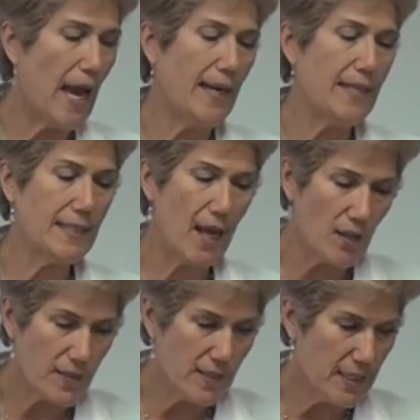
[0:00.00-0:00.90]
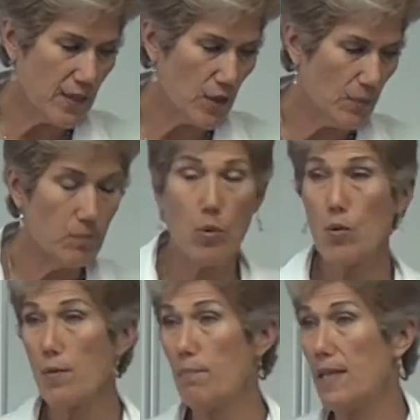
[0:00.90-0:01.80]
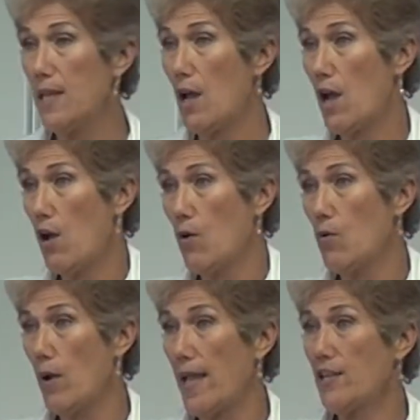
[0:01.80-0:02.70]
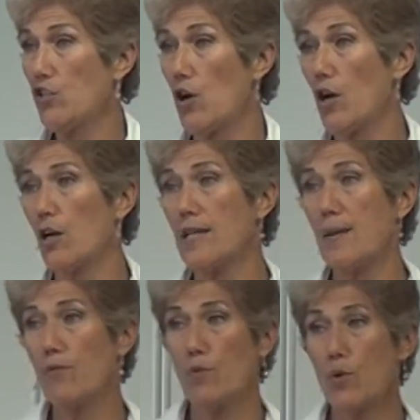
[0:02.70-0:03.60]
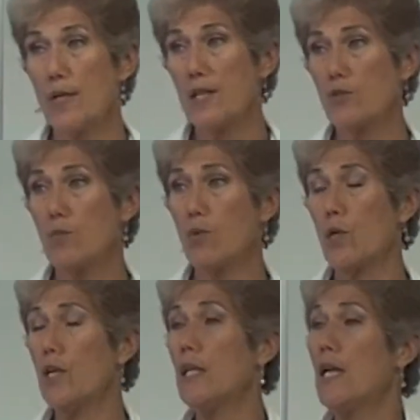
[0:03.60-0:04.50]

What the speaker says: and he tells us here, Bohr, B-O-H-R, named for Niels Bohr.